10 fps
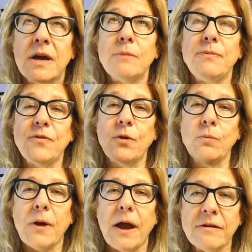I'm
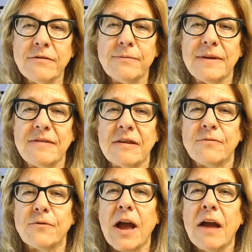so proud of
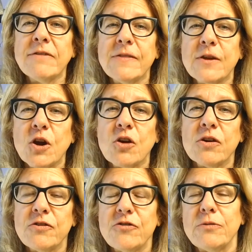myself for having the
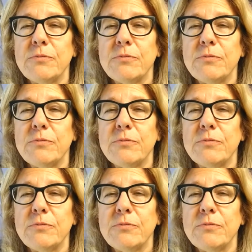courage